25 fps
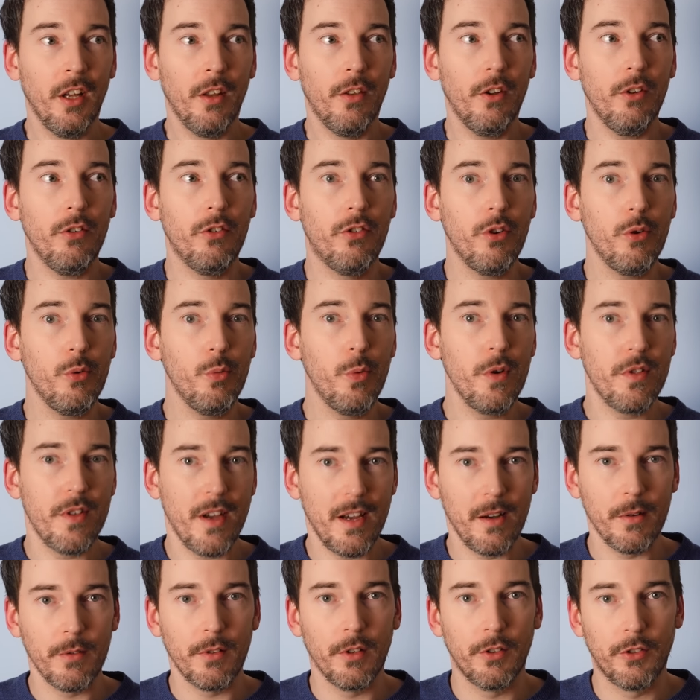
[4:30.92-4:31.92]
that do
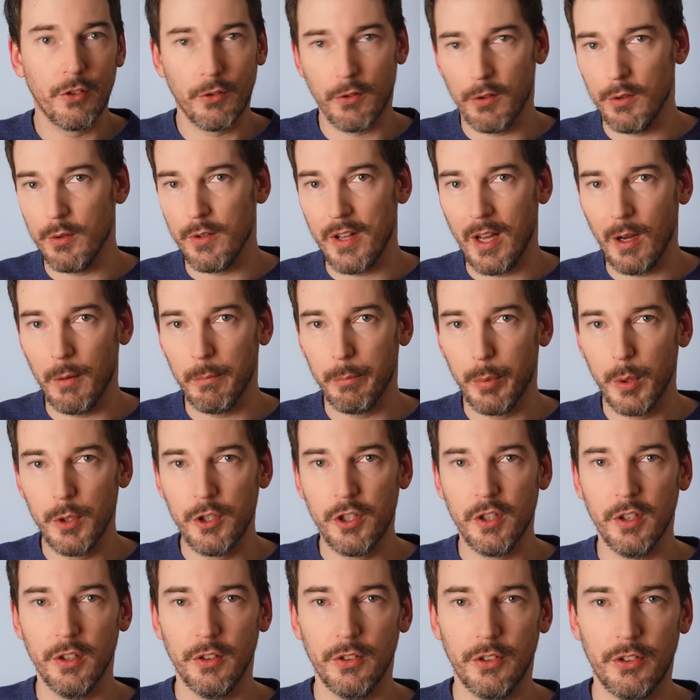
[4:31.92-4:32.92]
without the screw-down
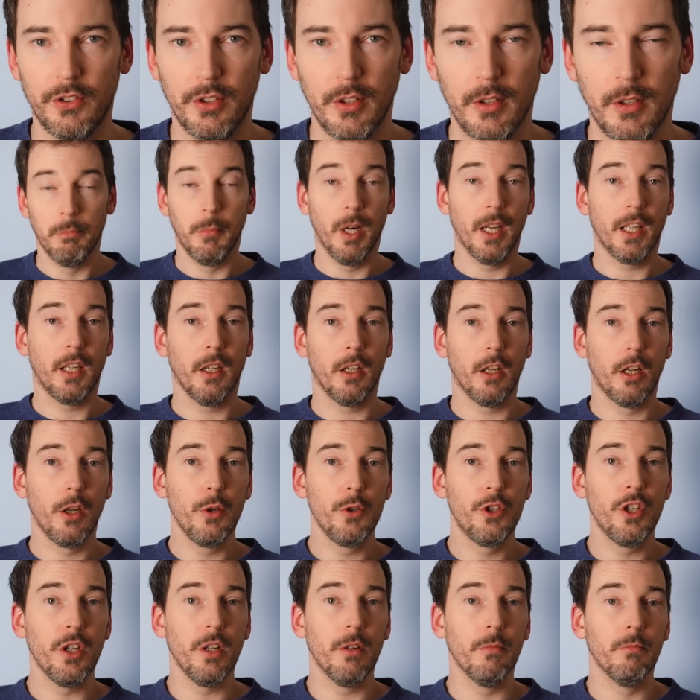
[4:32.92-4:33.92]
pushers. My
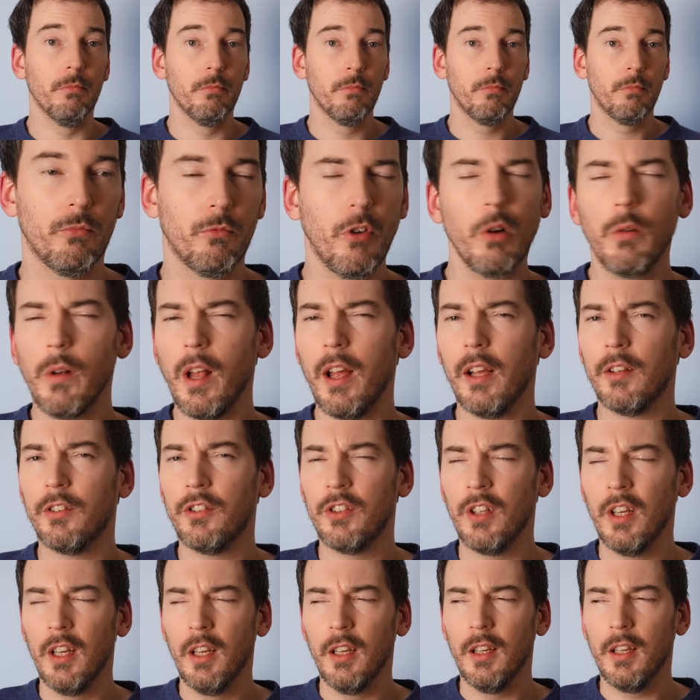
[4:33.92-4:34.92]
conclusion:
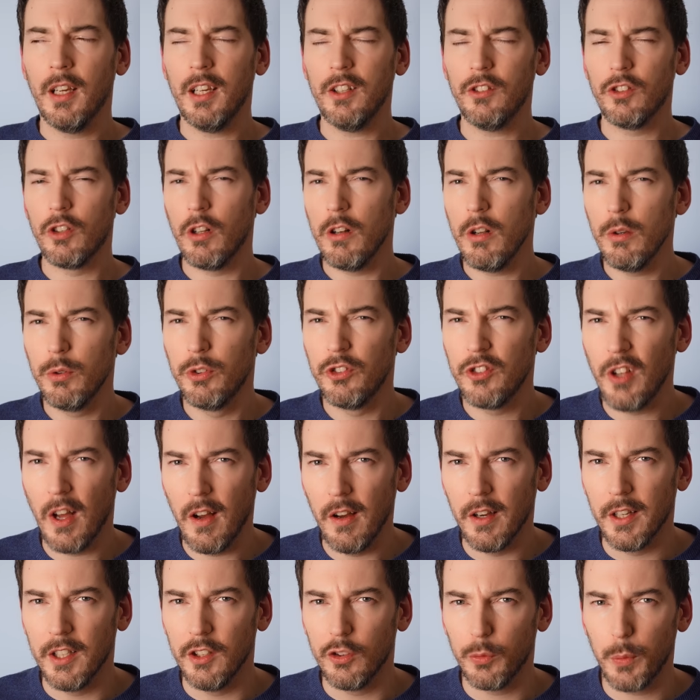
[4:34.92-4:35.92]
Rolex has close
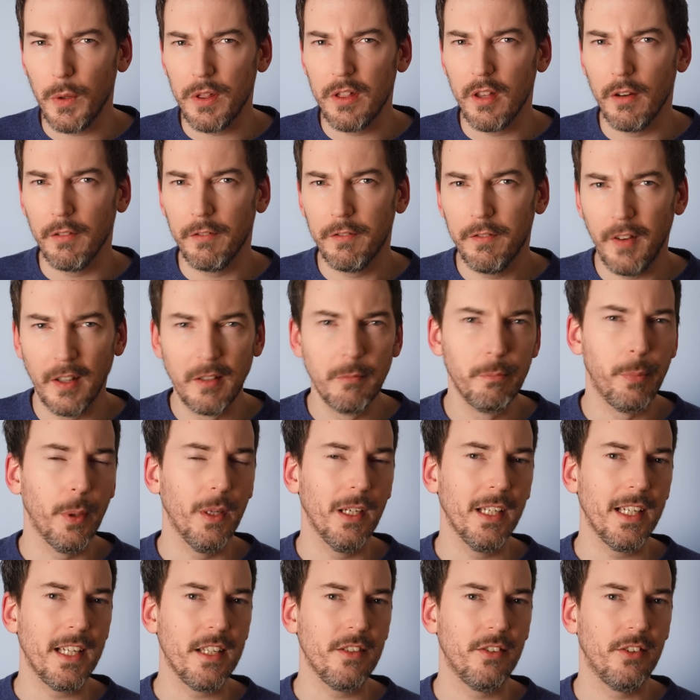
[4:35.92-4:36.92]
ties with the fun
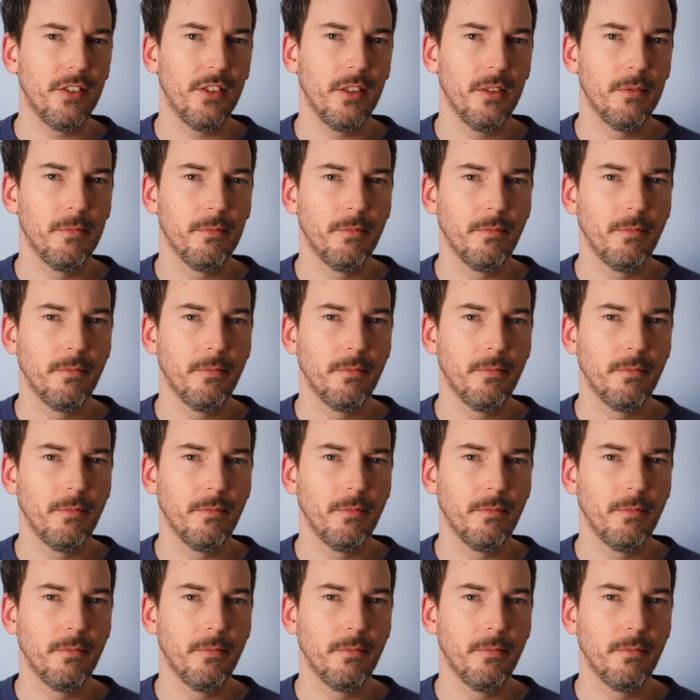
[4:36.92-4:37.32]
police.